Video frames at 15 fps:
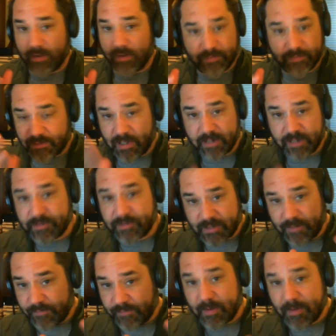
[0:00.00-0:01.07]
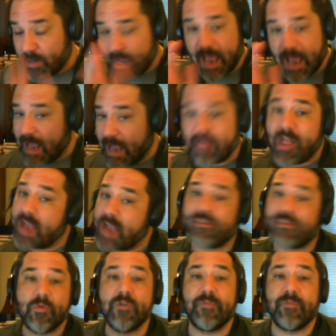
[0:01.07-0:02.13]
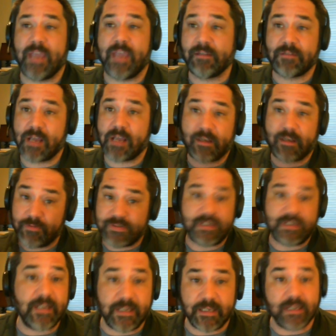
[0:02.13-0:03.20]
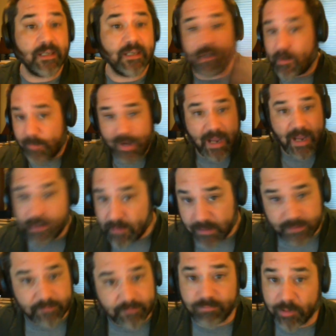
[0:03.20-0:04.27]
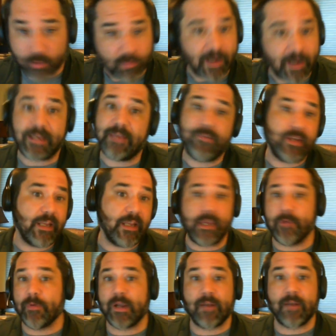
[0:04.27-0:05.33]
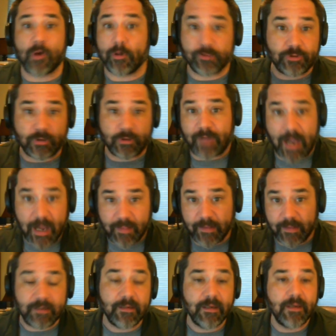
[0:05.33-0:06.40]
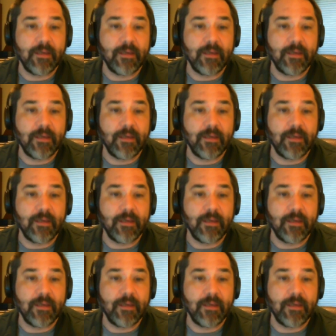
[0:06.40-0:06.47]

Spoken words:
There's a lot of stuff. I like the movie. I go see it again. I'll buy it on Blu-ray, DVD, whatever, ultraviolet.